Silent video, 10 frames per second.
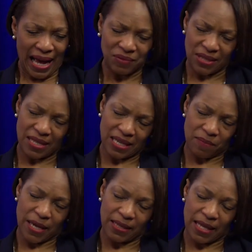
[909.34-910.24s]
I have to think
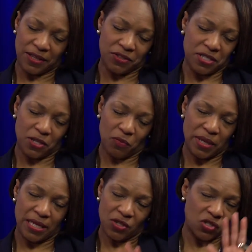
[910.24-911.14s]
about that. There's so
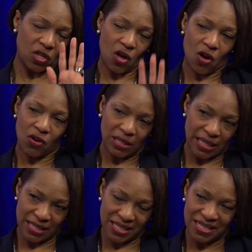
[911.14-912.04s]
many. There's a long
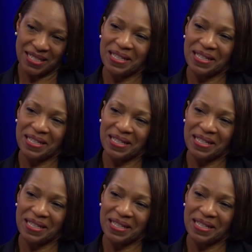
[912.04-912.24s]
list.